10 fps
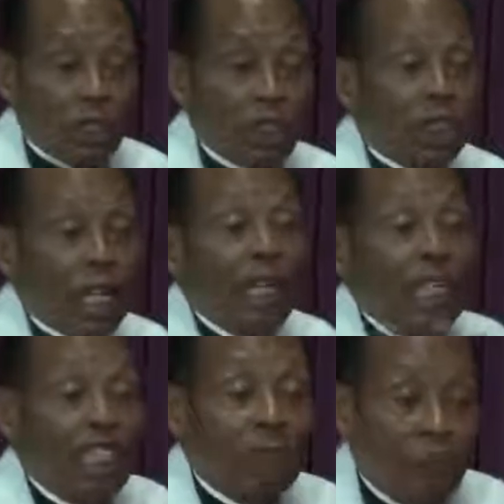The
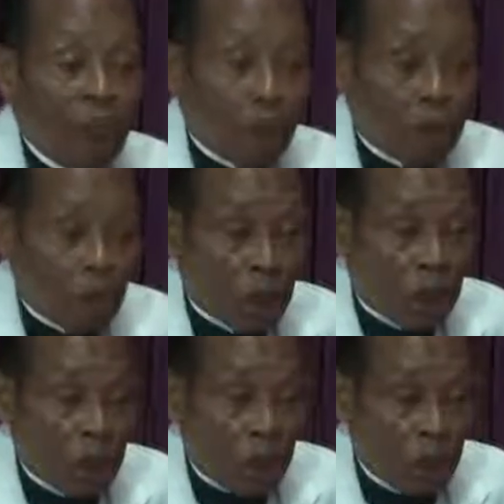Chinese people, those
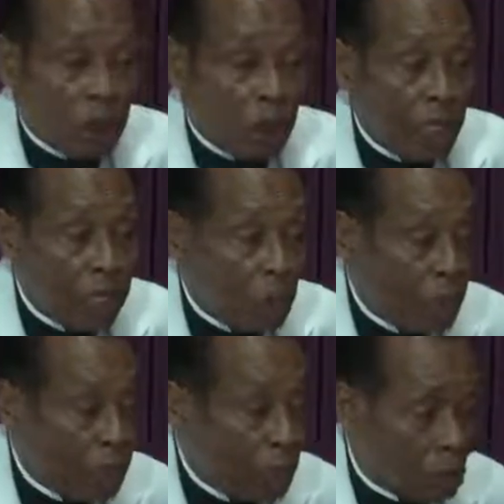who are not
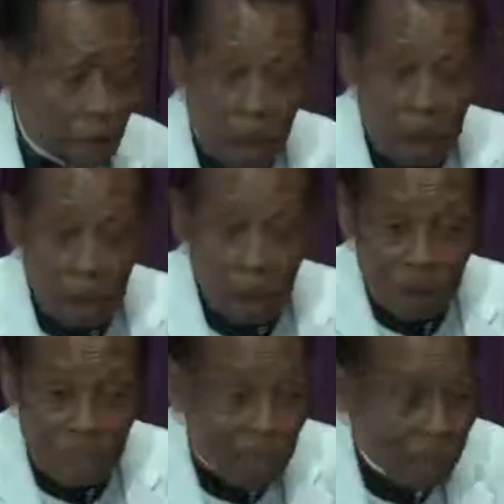educated, what they
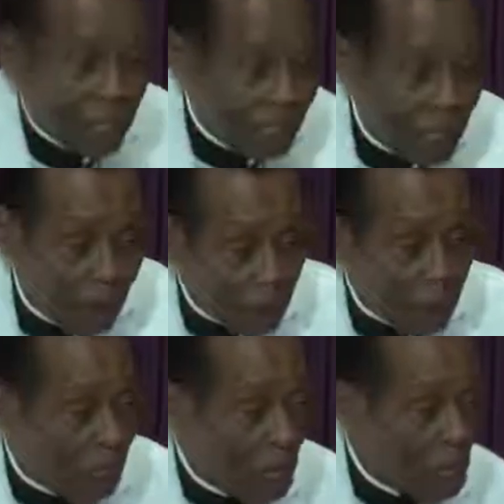do, they find
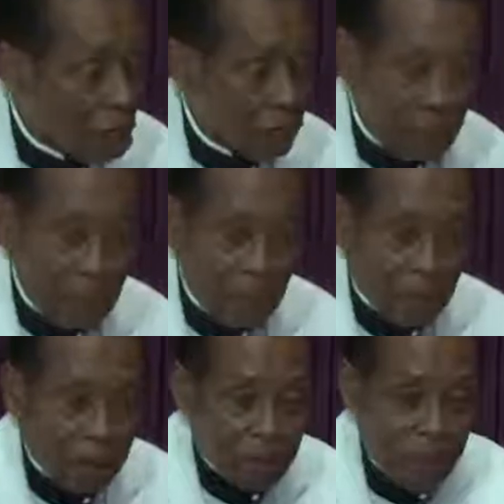something Say,
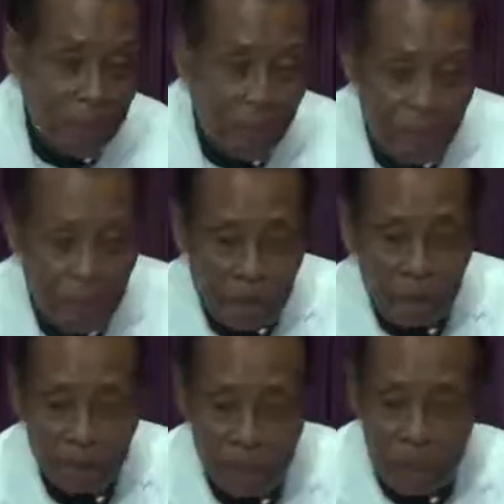uh, my, me
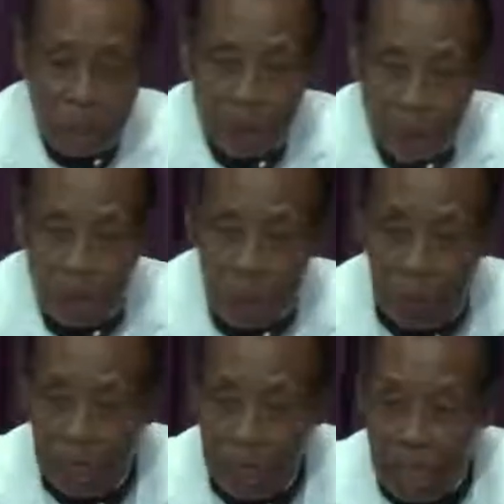the PDQ,
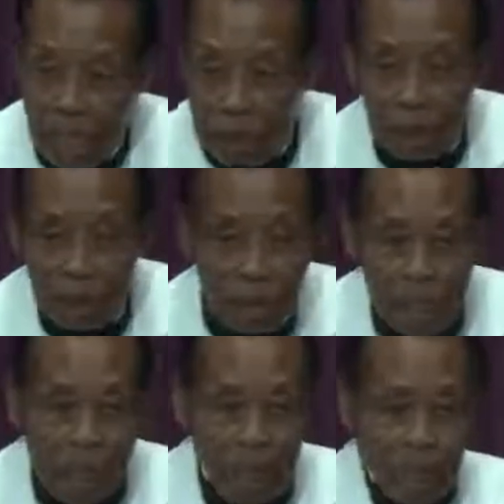me and,
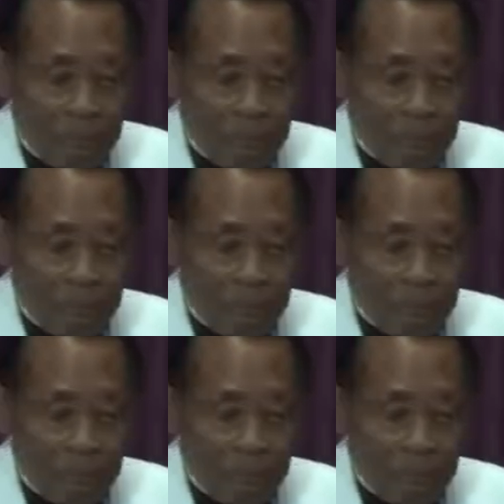me and